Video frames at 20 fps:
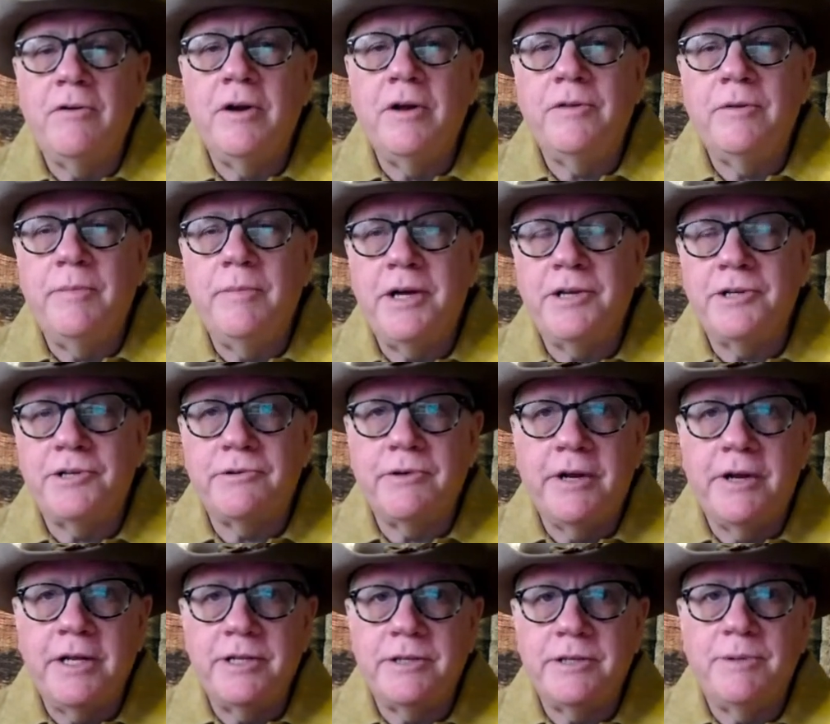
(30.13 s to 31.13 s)

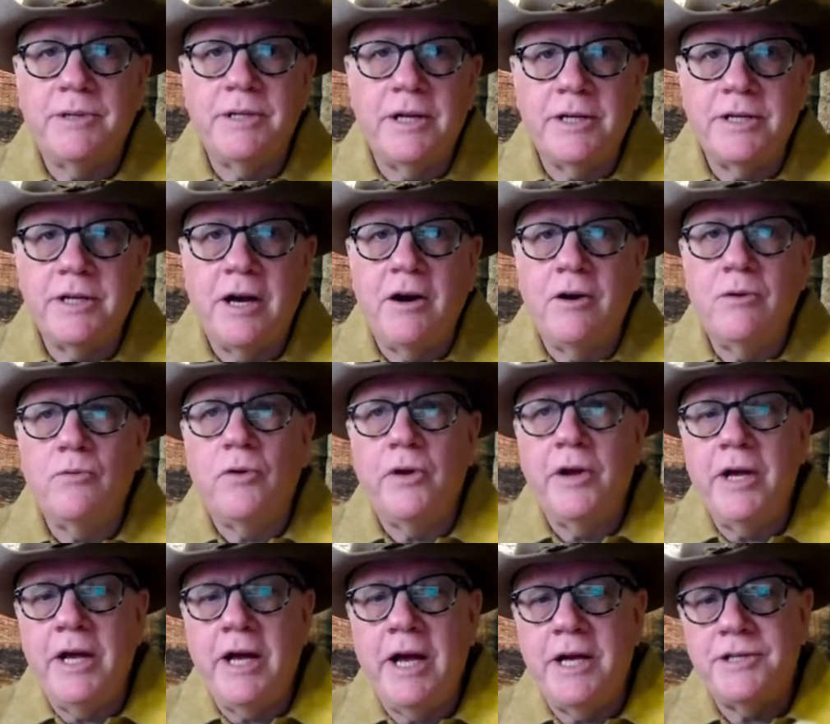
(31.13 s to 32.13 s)
magistrate ends up in a town where
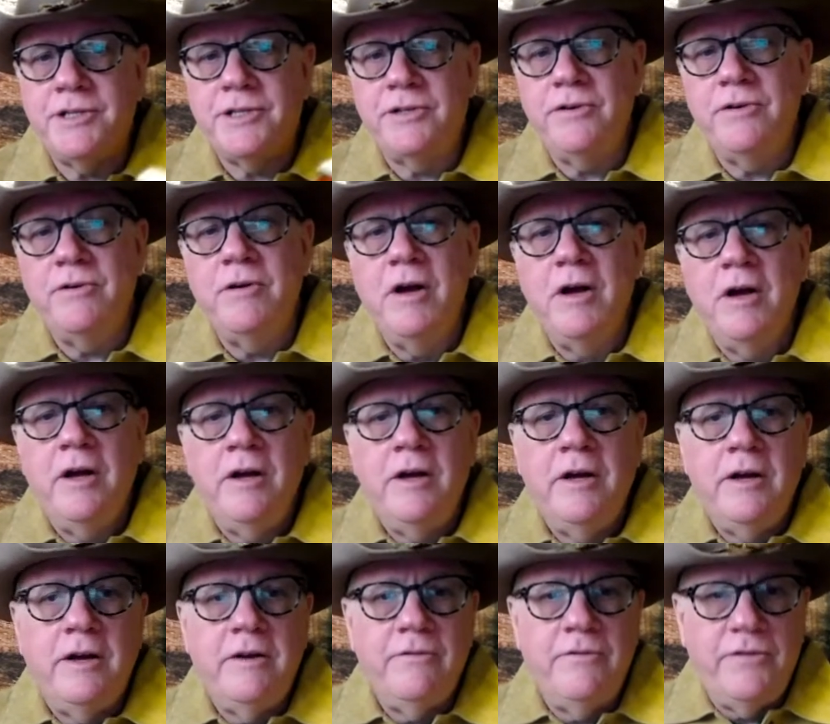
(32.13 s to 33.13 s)
he has to
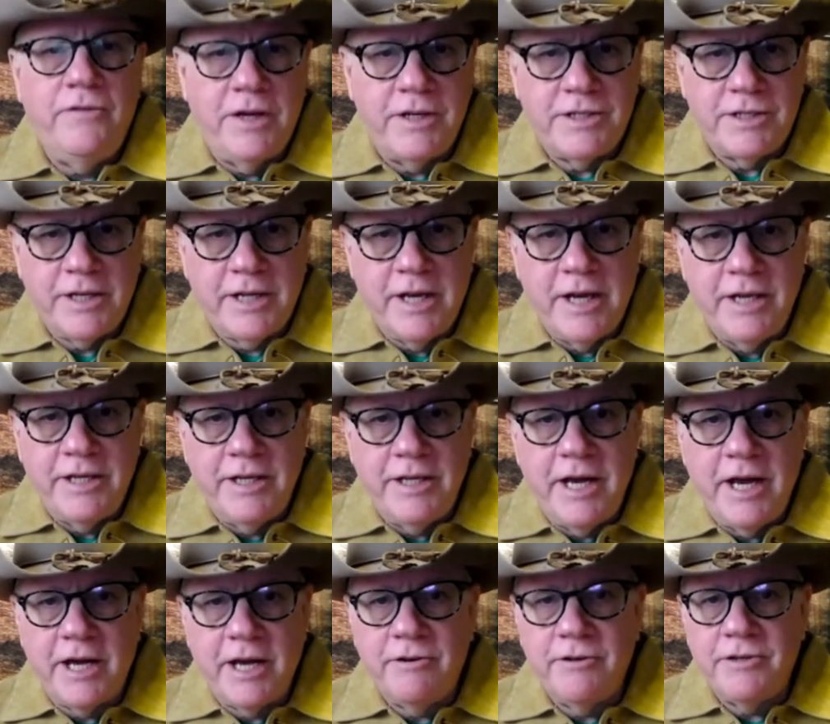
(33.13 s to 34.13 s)
investigate
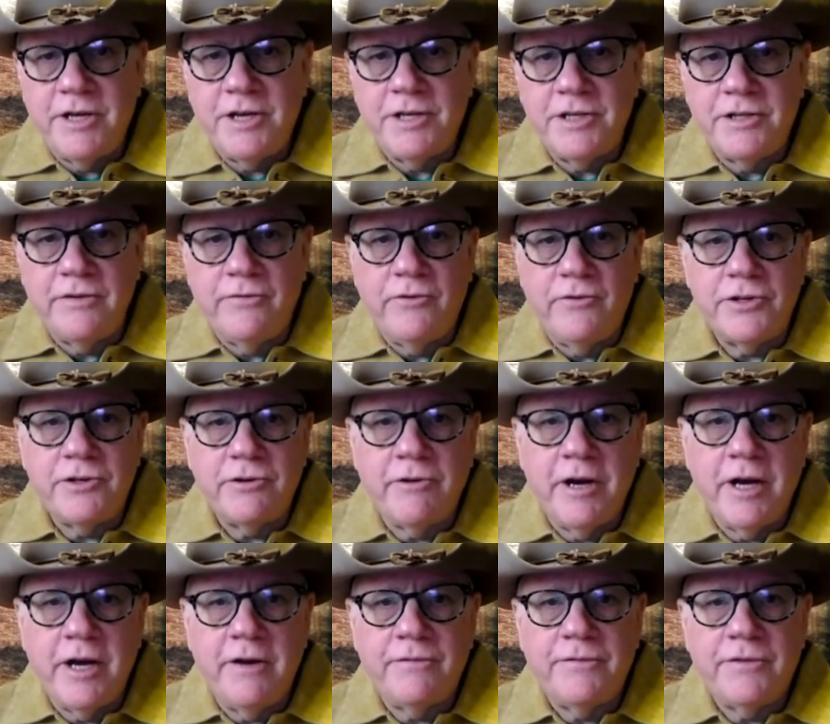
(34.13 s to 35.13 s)
the accusations of
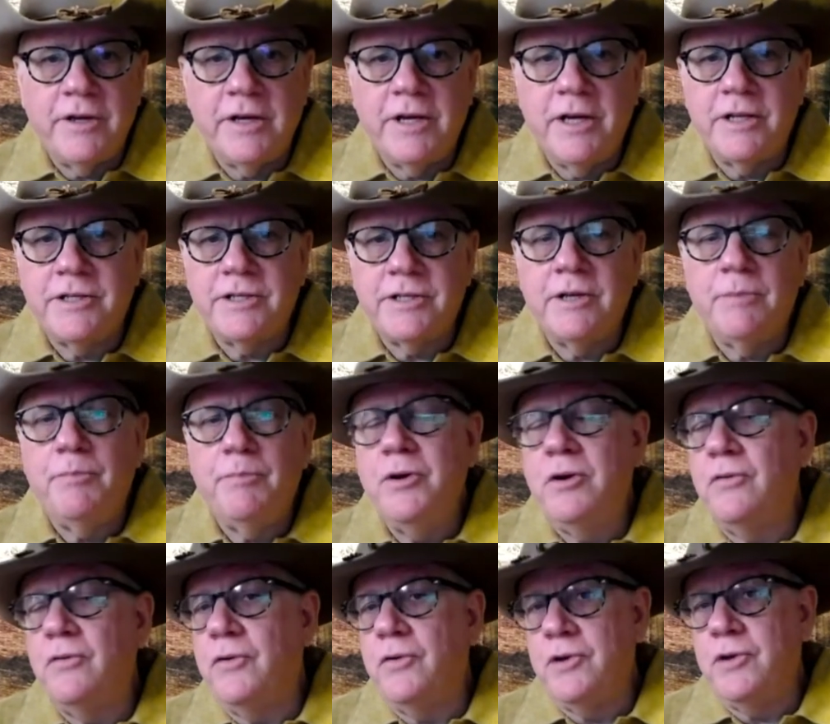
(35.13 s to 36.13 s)
witchcraft against a
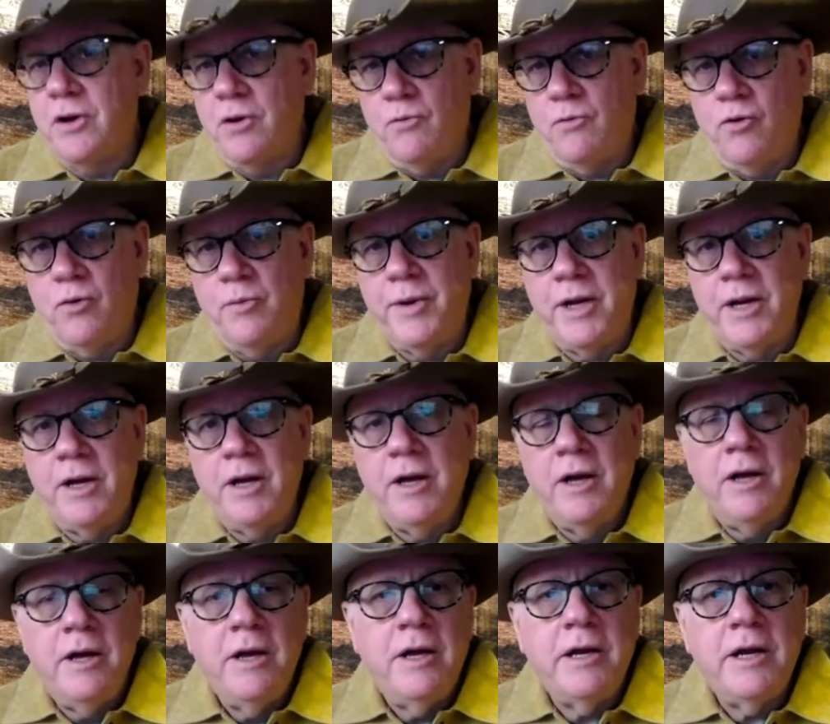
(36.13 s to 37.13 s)
beautiful young woman
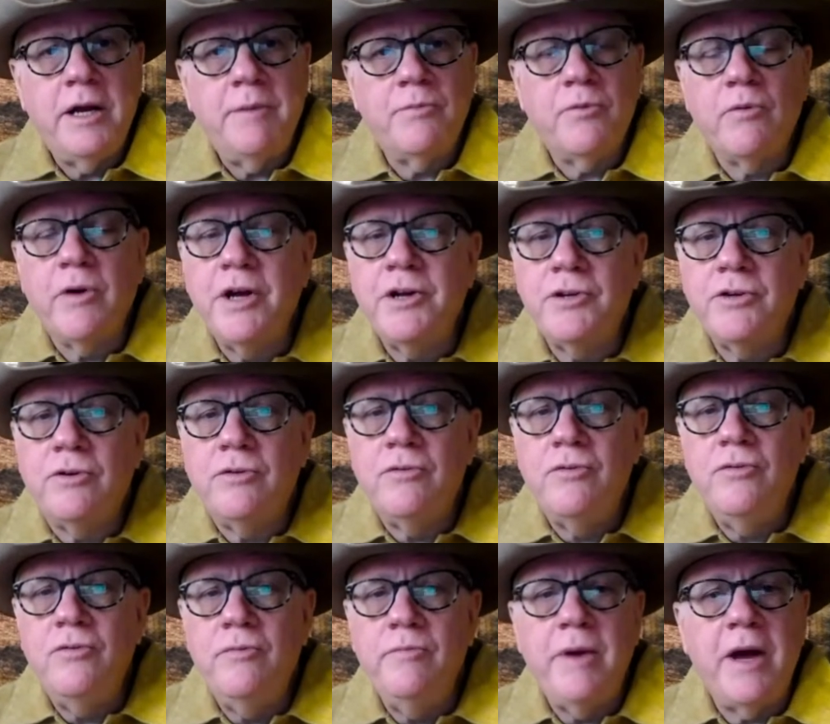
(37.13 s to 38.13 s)
named Rachel,
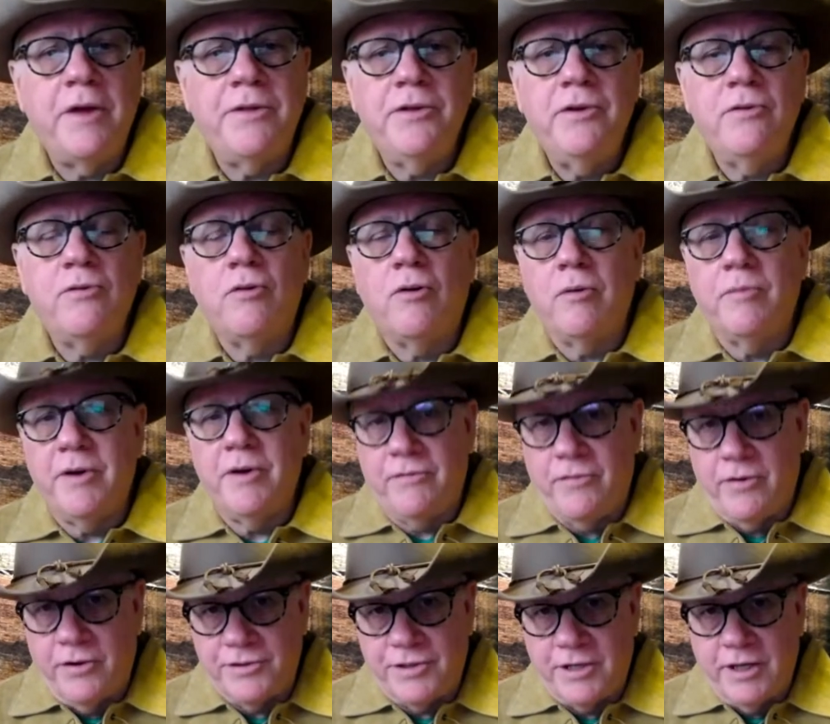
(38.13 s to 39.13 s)
who Matthew Corbett
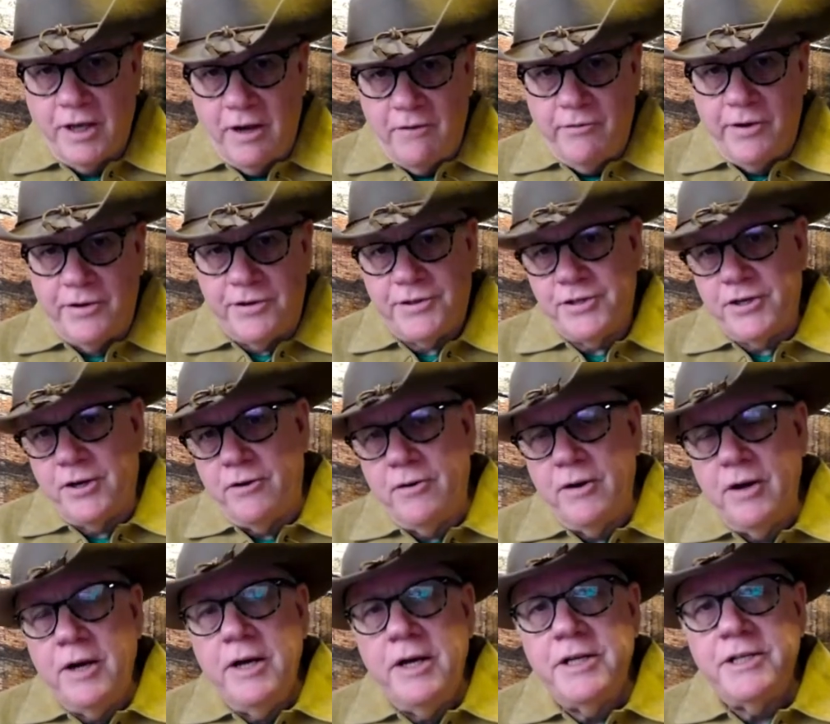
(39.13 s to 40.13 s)
falls in love with. So
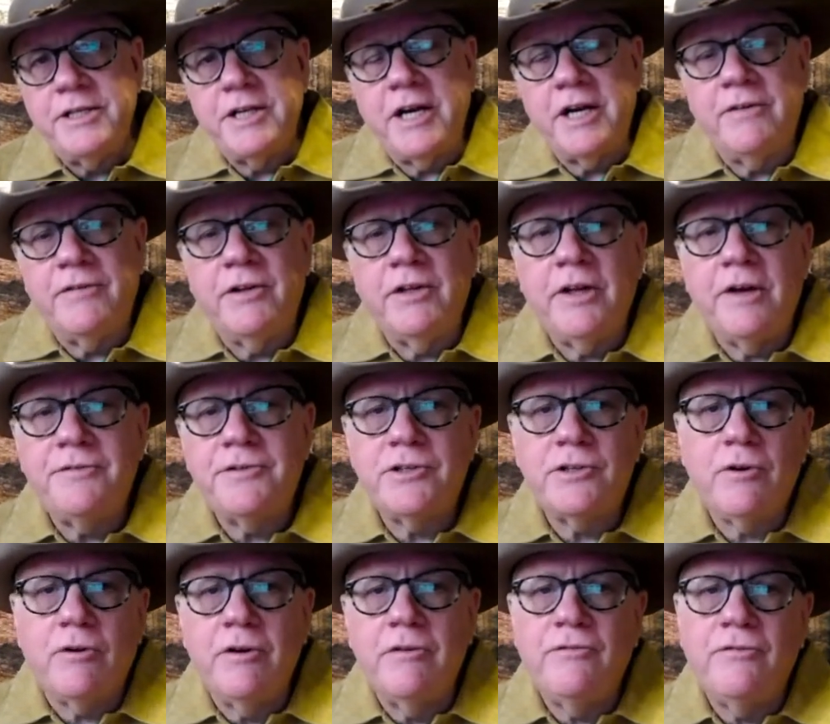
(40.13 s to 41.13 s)
it's kind of a love
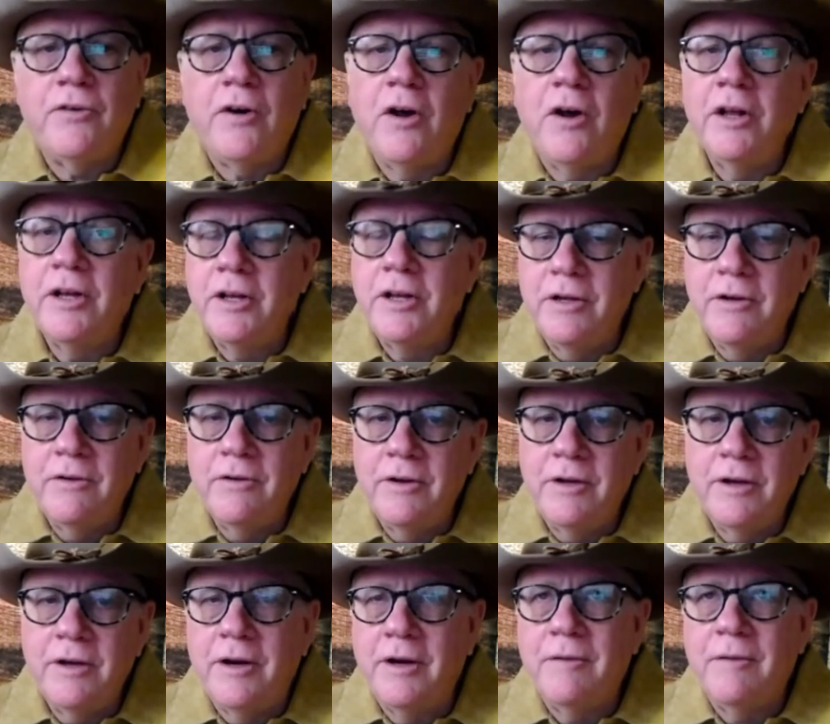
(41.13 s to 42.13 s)
story, falling
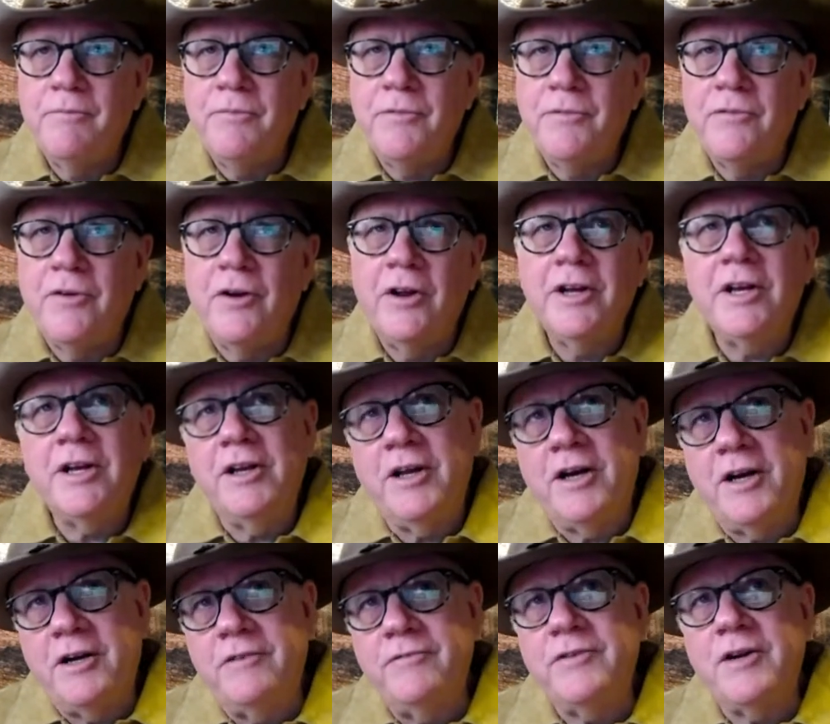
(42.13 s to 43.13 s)
in
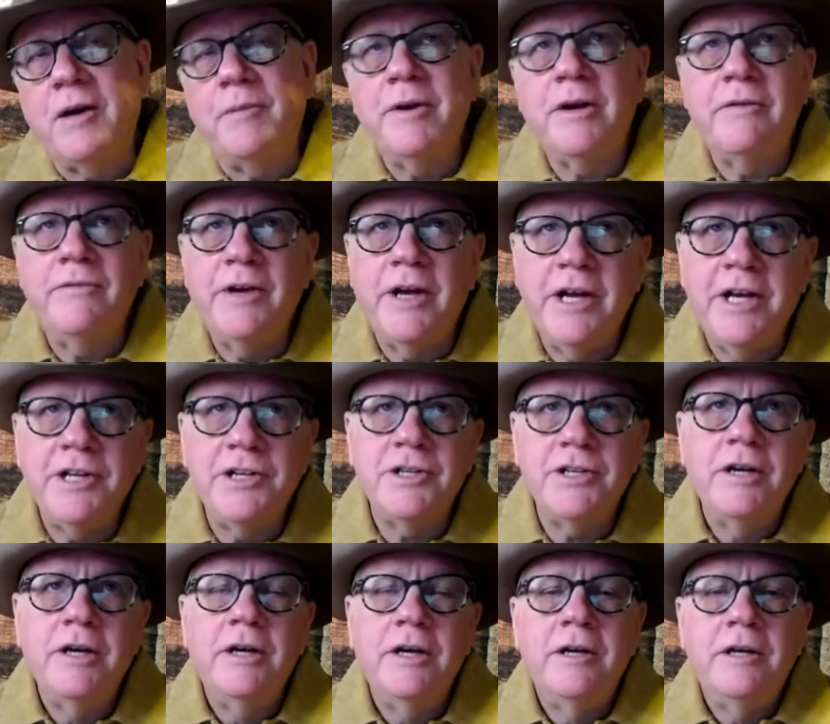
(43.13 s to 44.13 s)
love, coming of age
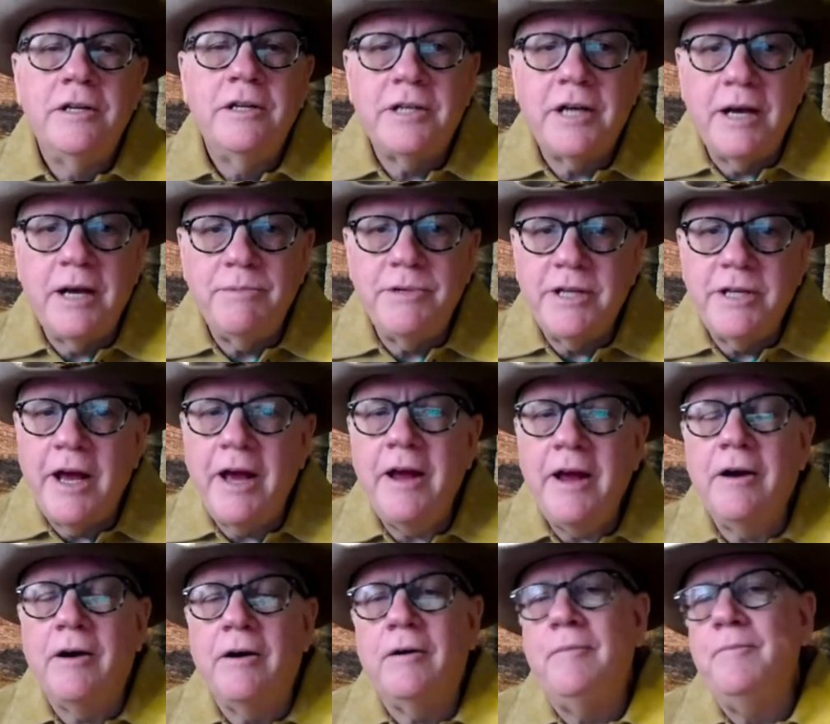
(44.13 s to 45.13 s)
type
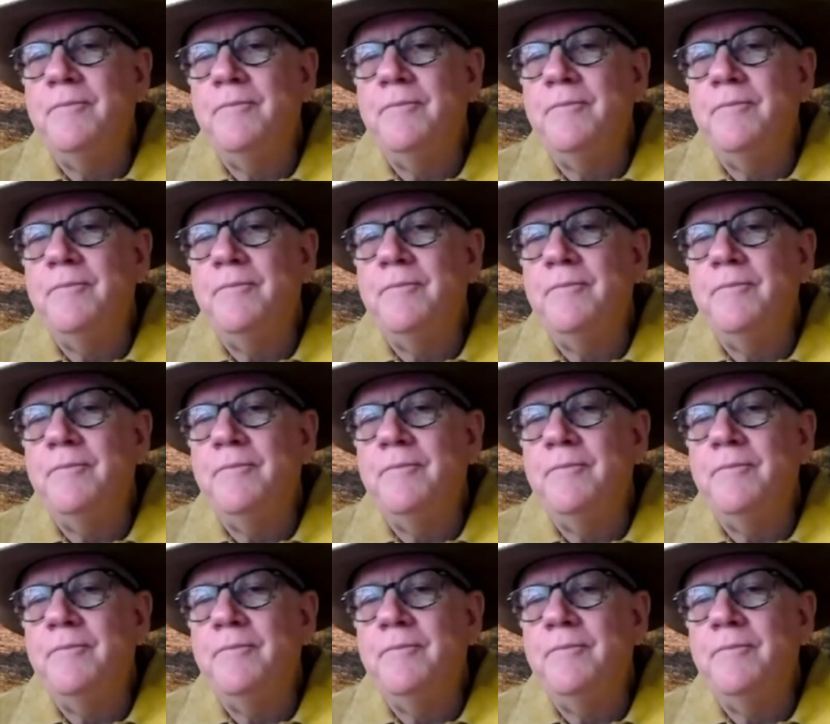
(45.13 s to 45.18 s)
tale